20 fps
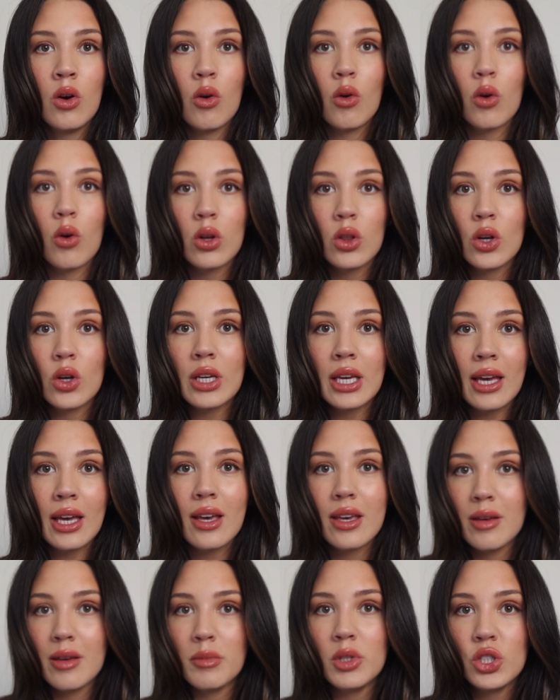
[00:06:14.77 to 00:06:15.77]
or looking
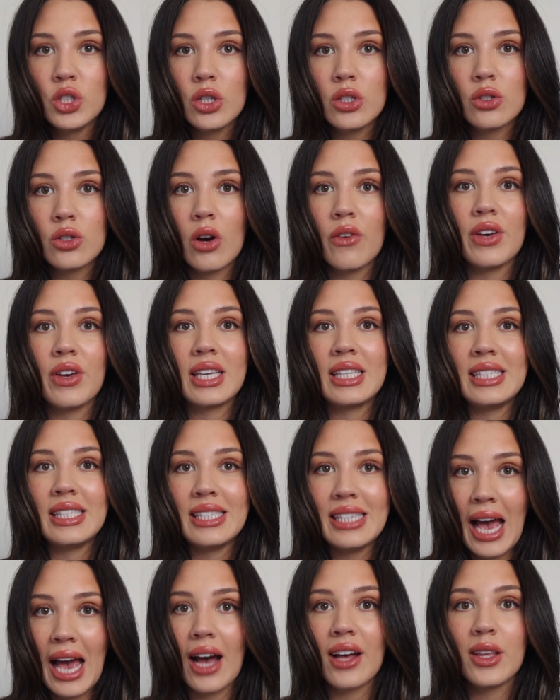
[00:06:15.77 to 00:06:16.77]
at images of
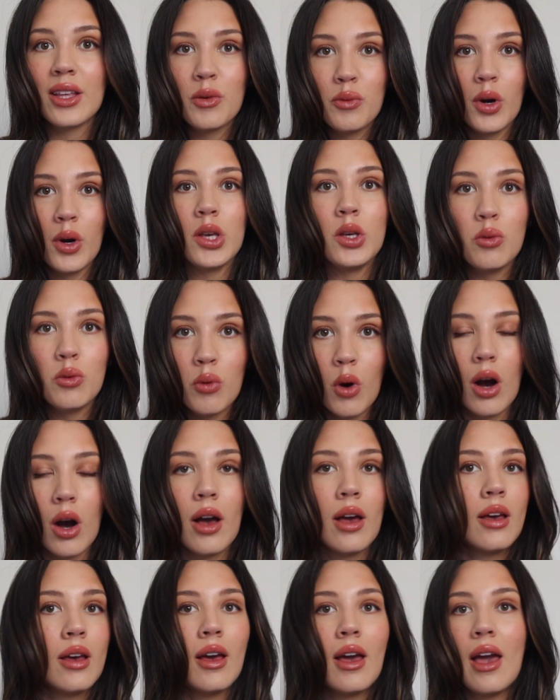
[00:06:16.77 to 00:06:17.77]
exactly what you
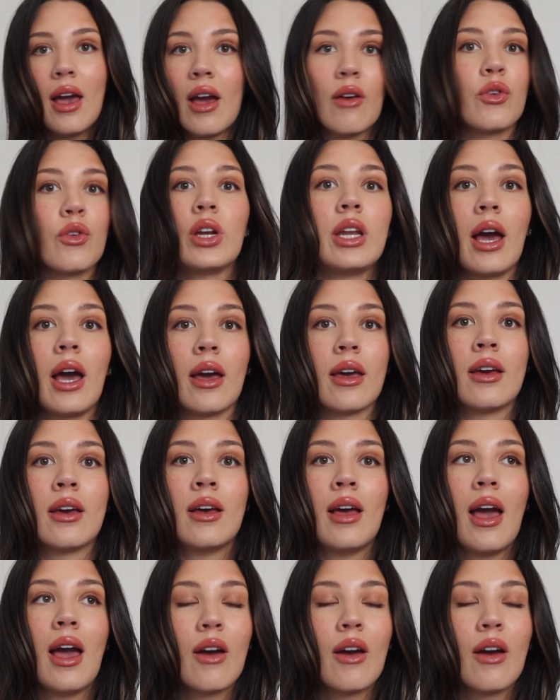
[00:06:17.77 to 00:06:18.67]
want every day.